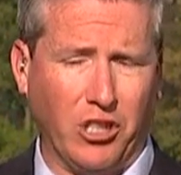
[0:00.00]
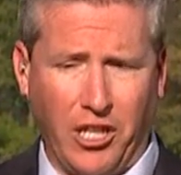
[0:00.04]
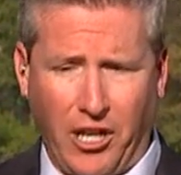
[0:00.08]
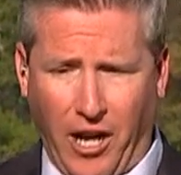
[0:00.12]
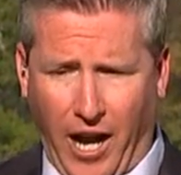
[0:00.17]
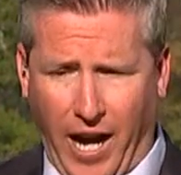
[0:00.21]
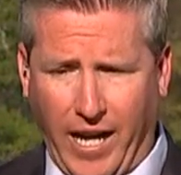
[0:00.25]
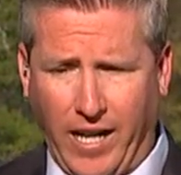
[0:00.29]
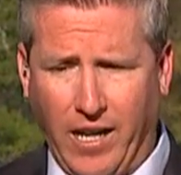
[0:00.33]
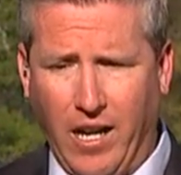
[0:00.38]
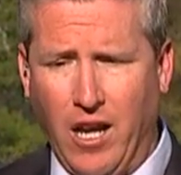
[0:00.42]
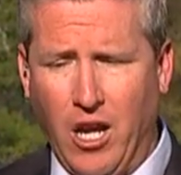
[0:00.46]

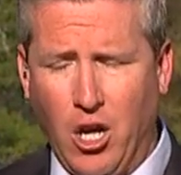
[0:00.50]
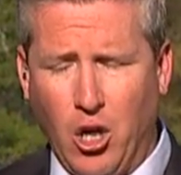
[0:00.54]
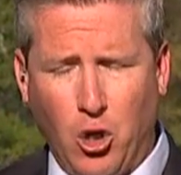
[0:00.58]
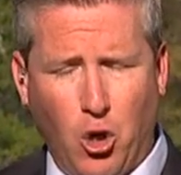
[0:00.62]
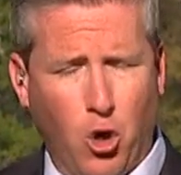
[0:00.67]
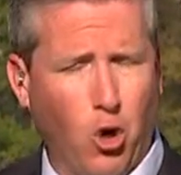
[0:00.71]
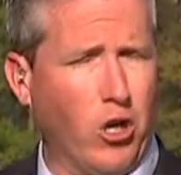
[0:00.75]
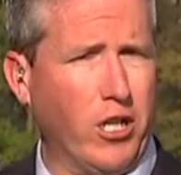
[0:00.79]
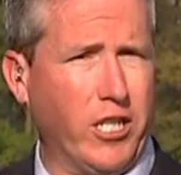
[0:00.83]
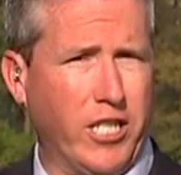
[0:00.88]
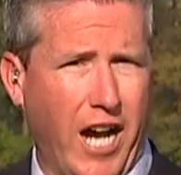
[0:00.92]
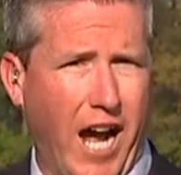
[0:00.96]
Tonight,
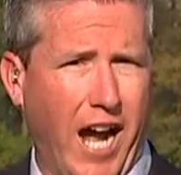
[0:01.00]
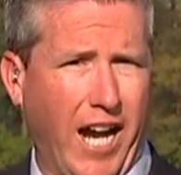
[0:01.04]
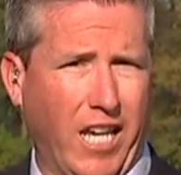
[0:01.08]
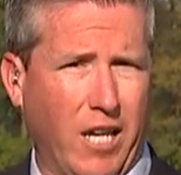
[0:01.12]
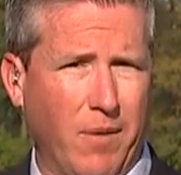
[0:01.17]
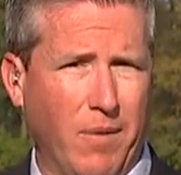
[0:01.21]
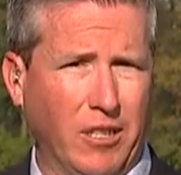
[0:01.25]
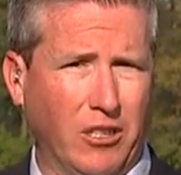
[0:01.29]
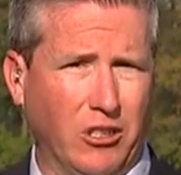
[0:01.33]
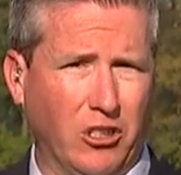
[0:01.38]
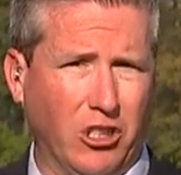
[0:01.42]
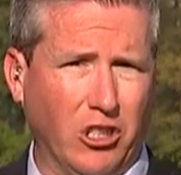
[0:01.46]
court
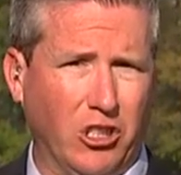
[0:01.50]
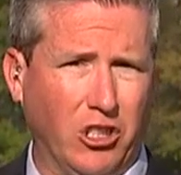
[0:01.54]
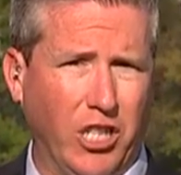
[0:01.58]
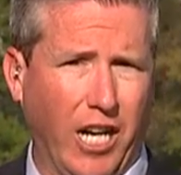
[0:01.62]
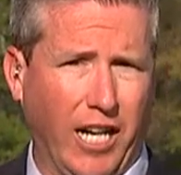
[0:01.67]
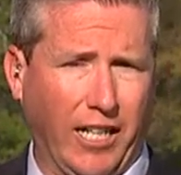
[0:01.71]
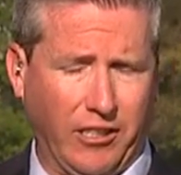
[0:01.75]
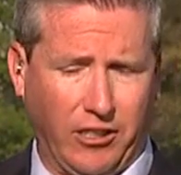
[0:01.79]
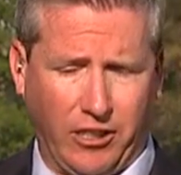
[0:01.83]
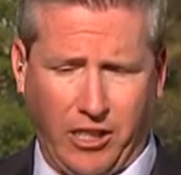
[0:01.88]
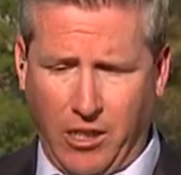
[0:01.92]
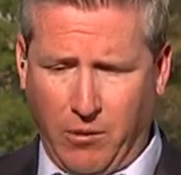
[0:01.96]
documents
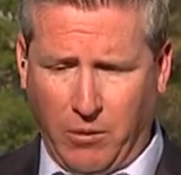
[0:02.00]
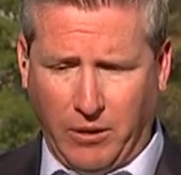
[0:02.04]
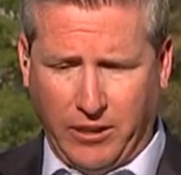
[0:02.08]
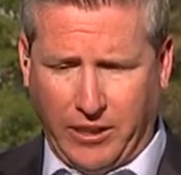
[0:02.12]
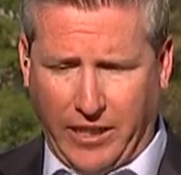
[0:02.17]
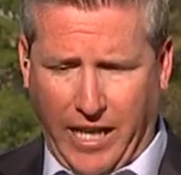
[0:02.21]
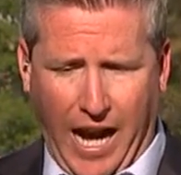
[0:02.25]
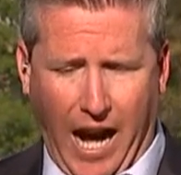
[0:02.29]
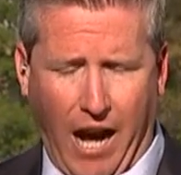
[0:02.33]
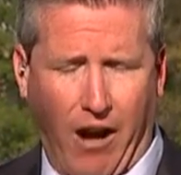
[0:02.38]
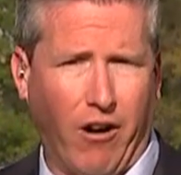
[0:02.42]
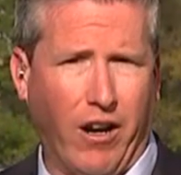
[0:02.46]
suggest he
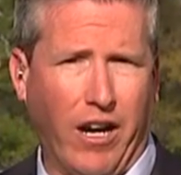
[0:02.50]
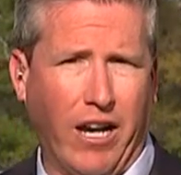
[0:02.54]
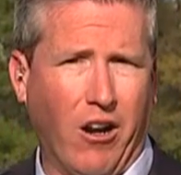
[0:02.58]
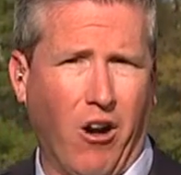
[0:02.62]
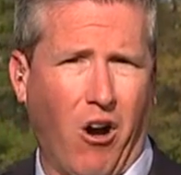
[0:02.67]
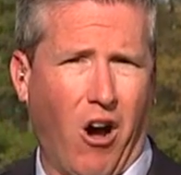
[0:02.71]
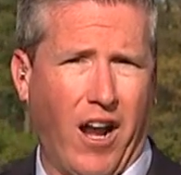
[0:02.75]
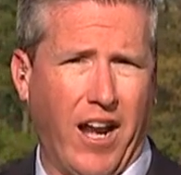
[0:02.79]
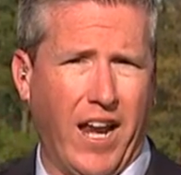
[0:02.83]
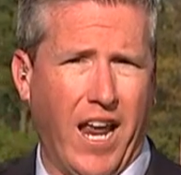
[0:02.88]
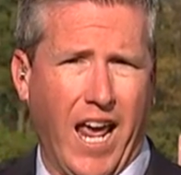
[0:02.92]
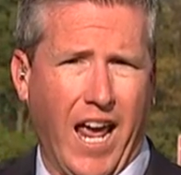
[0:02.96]
was carrying
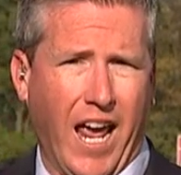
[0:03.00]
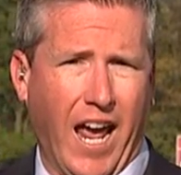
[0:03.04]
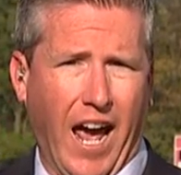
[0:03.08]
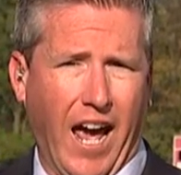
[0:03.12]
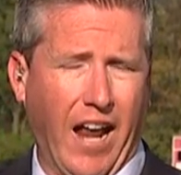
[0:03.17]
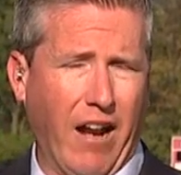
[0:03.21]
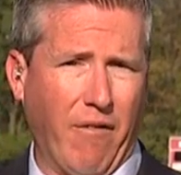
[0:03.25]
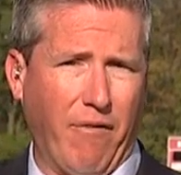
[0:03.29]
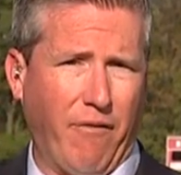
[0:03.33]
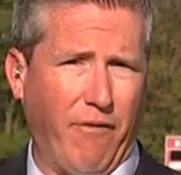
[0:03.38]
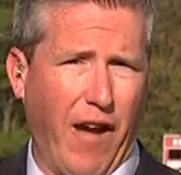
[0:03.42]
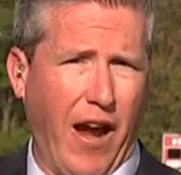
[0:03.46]
on
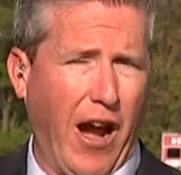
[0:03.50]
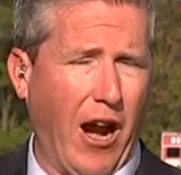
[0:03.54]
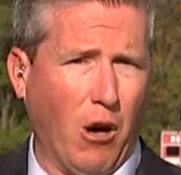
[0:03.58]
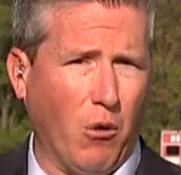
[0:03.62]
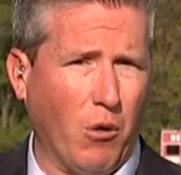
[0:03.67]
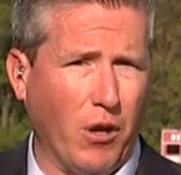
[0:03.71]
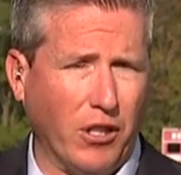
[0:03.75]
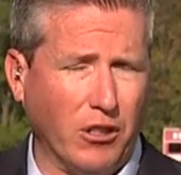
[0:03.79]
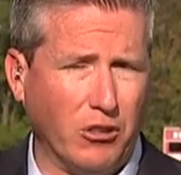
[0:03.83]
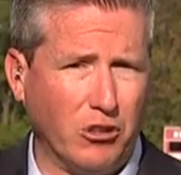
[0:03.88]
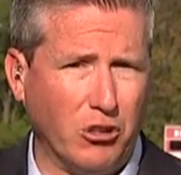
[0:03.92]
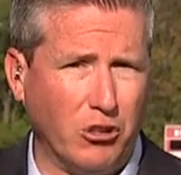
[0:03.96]
an
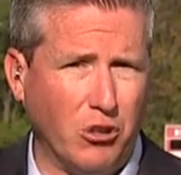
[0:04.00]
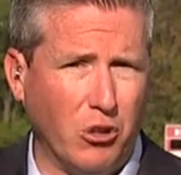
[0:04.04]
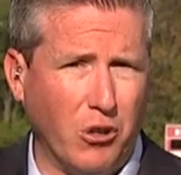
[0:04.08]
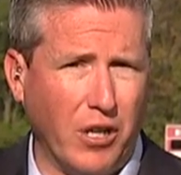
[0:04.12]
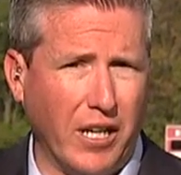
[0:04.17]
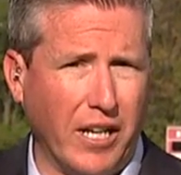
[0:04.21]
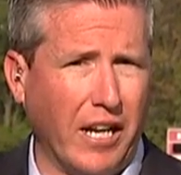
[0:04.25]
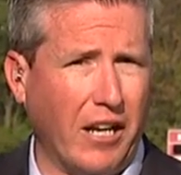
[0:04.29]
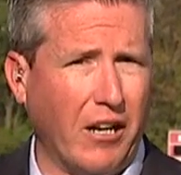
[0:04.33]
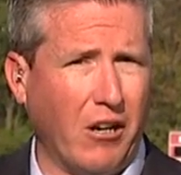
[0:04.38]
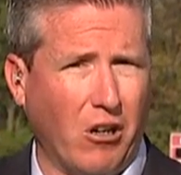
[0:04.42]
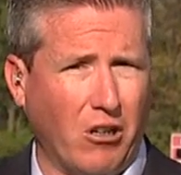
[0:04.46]
affair with a
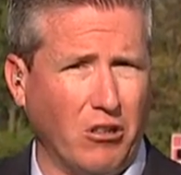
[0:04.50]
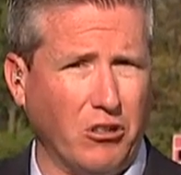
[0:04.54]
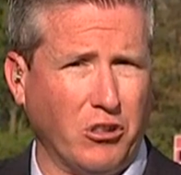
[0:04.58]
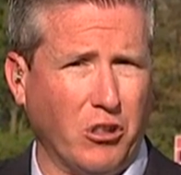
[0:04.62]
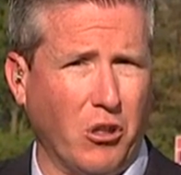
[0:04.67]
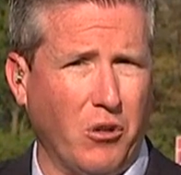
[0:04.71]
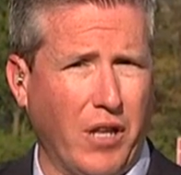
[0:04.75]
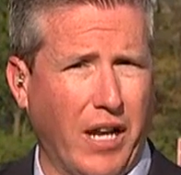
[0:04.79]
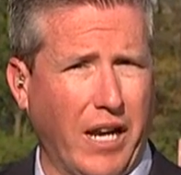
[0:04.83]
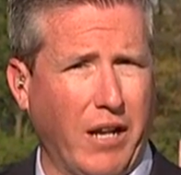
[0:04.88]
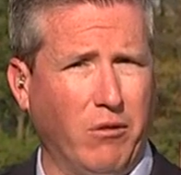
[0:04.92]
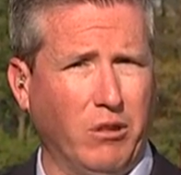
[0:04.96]
student and
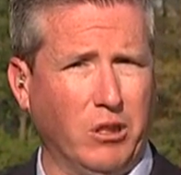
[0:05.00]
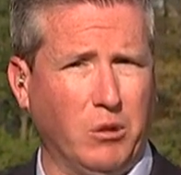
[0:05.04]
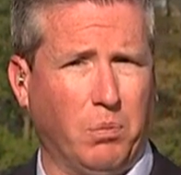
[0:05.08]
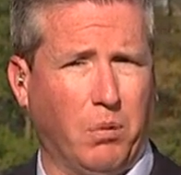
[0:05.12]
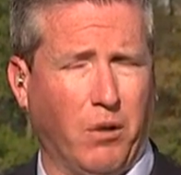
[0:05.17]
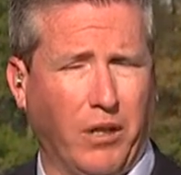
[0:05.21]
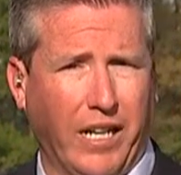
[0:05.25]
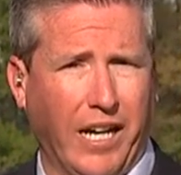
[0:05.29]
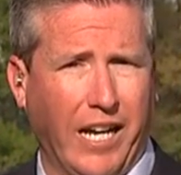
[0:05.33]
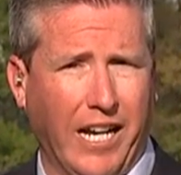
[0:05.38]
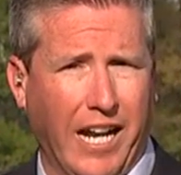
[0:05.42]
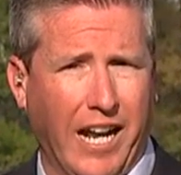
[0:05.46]
also that he was
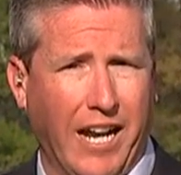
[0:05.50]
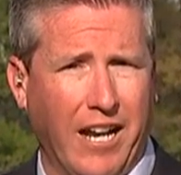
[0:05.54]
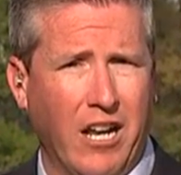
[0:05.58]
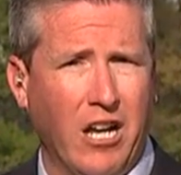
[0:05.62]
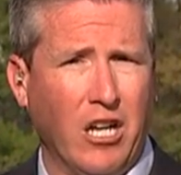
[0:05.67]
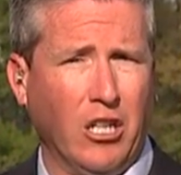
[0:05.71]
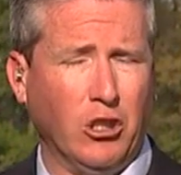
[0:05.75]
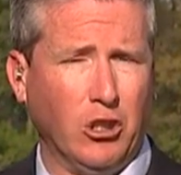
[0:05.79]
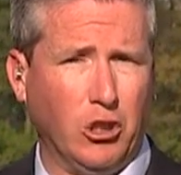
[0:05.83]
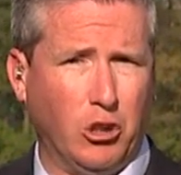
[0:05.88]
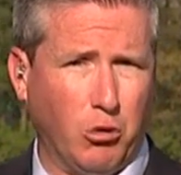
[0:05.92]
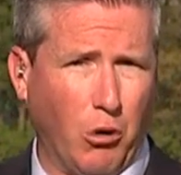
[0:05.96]
bringing in
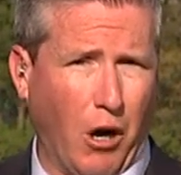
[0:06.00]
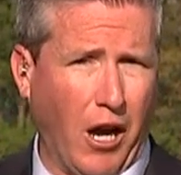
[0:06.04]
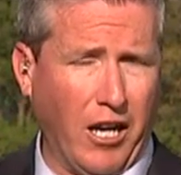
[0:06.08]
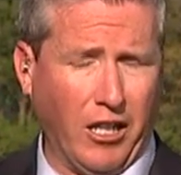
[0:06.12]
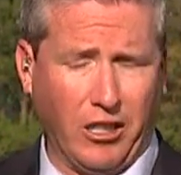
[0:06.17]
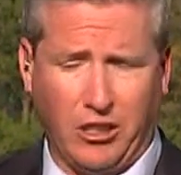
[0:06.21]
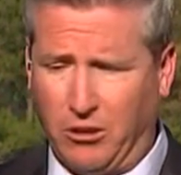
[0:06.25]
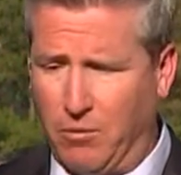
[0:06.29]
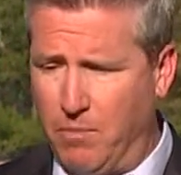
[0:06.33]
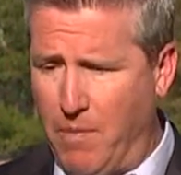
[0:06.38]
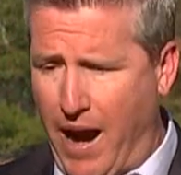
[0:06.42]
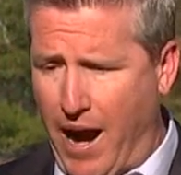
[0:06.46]

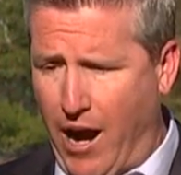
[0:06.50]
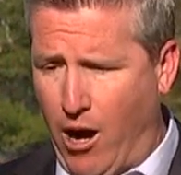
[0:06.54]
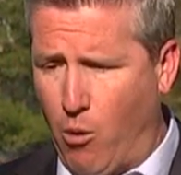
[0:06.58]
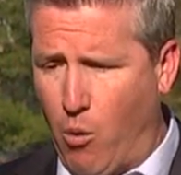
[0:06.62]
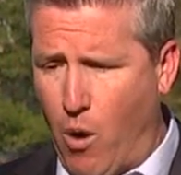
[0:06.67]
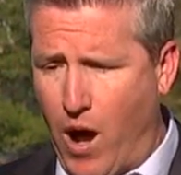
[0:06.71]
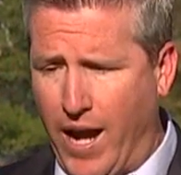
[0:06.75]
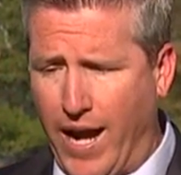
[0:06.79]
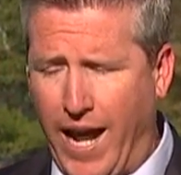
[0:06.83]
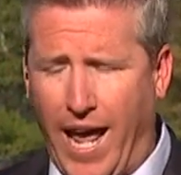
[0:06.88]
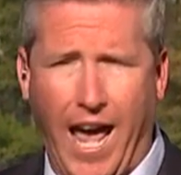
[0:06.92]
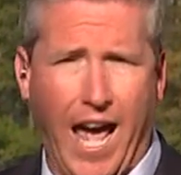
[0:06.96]
drugs,
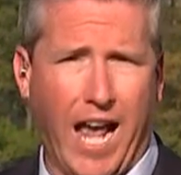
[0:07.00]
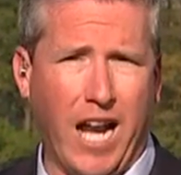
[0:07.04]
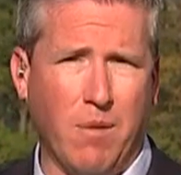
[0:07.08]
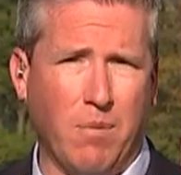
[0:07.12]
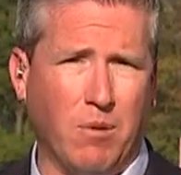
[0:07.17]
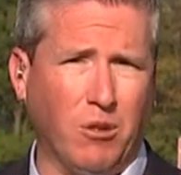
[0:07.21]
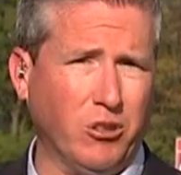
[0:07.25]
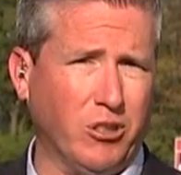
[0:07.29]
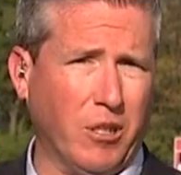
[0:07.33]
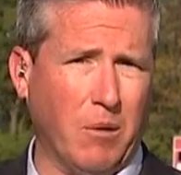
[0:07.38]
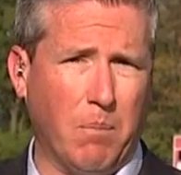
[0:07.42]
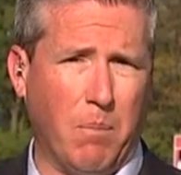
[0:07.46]
marijuana
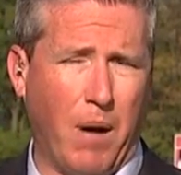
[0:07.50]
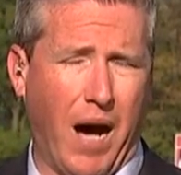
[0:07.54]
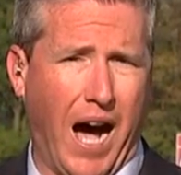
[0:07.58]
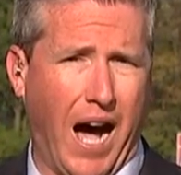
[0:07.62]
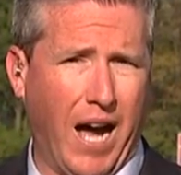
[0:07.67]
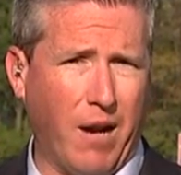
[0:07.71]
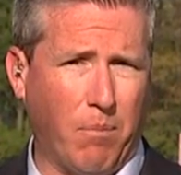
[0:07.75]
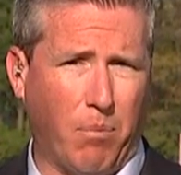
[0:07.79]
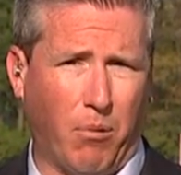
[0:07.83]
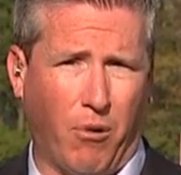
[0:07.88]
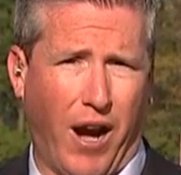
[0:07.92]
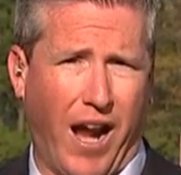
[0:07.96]
edibles, and
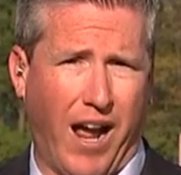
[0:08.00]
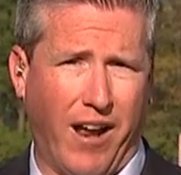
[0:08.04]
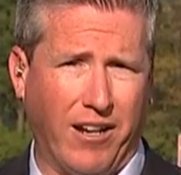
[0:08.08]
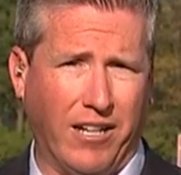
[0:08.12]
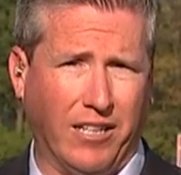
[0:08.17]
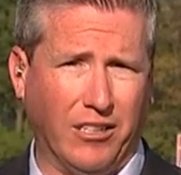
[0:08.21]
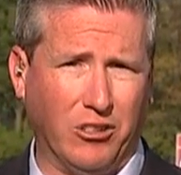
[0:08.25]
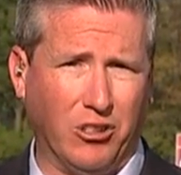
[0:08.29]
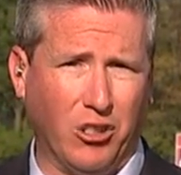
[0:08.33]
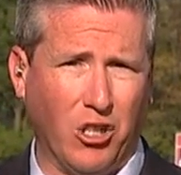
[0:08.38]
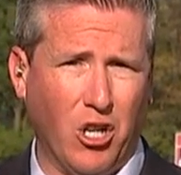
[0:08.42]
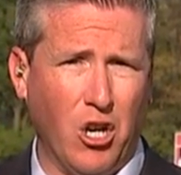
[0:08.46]
pot
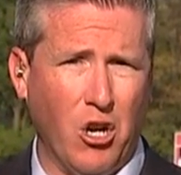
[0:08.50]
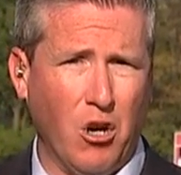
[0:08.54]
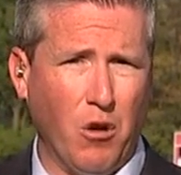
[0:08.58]
brownies